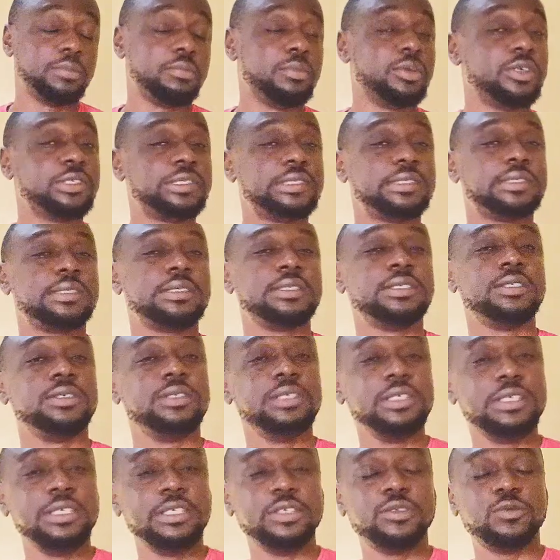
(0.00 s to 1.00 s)
but you
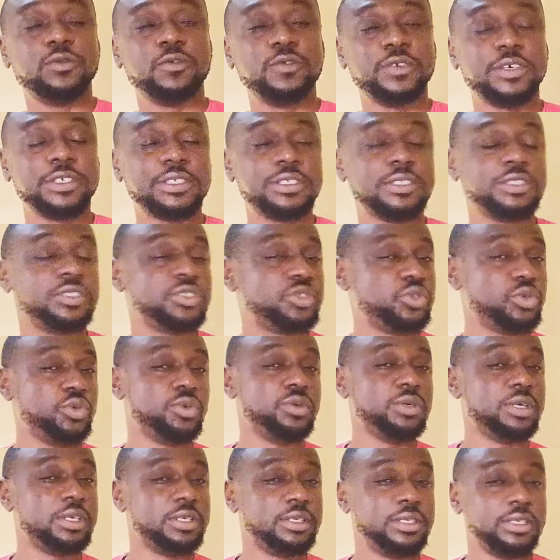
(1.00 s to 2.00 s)
need it fast.
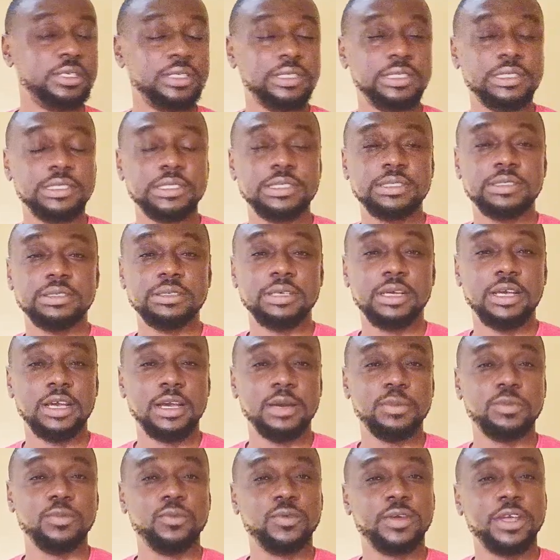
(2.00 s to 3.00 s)
So this
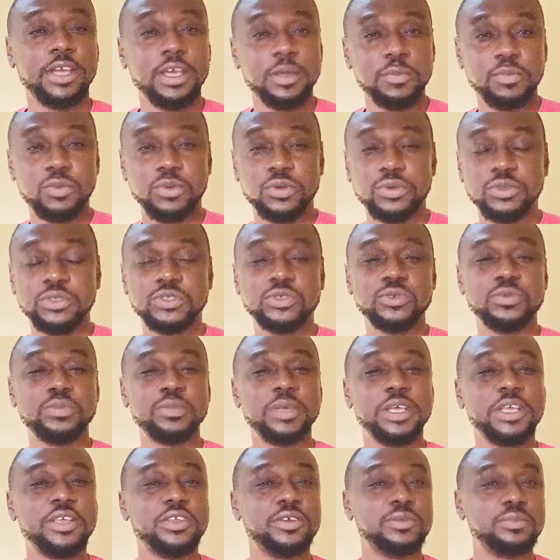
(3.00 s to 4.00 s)
app will help you to
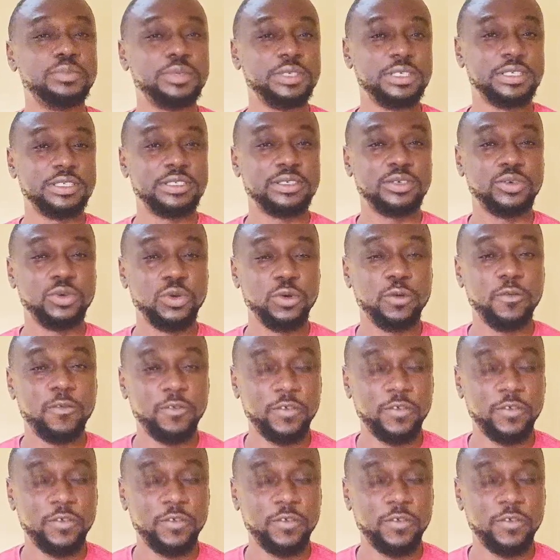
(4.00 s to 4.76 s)
make your beats go